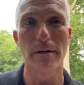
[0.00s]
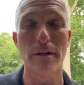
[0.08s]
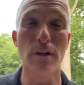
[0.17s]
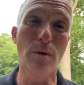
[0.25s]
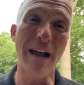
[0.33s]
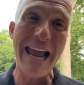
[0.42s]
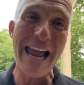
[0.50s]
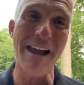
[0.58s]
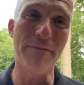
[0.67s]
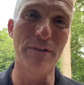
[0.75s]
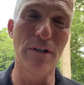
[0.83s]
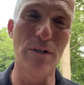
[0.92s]
you
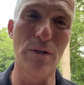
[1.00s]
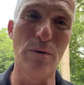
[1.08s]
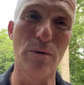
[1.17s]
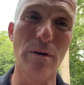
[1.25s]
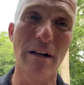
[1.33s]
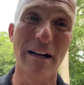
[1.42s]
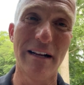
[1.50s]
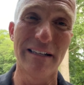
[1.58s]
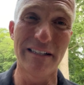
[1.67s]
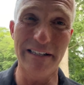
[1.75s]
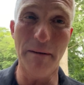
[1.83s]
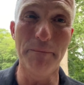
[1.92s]
have to do
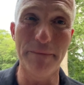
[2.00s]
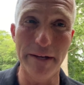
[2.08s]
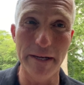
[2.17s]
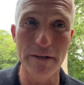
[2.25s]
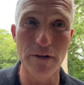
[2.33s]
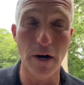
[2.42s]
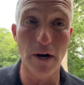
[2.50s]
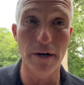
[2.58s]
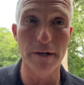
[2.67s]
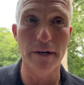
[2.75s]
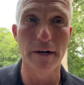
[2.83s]
something in your heart.